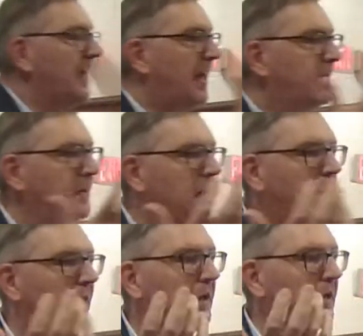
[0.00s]
and the
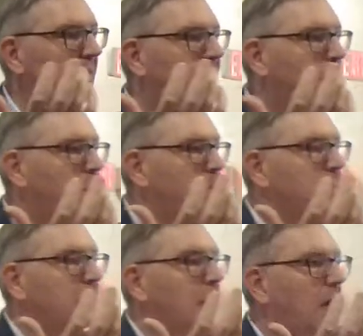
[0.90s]
other from
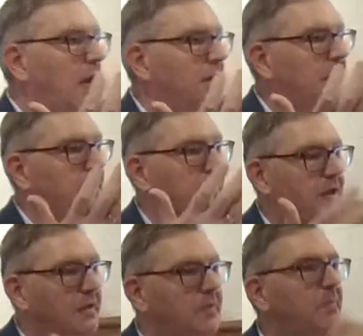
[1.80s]

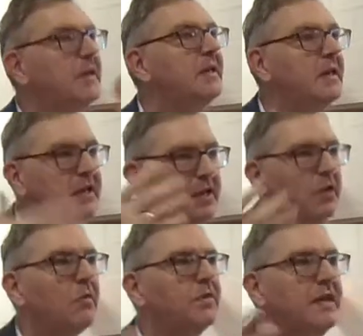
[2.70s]
the
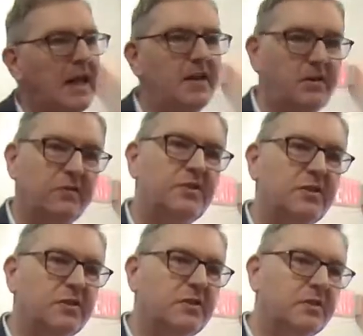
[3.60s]
beginning of the end of
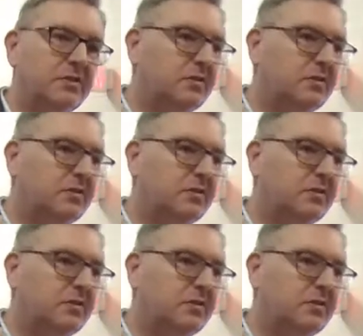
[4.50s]
Jesus'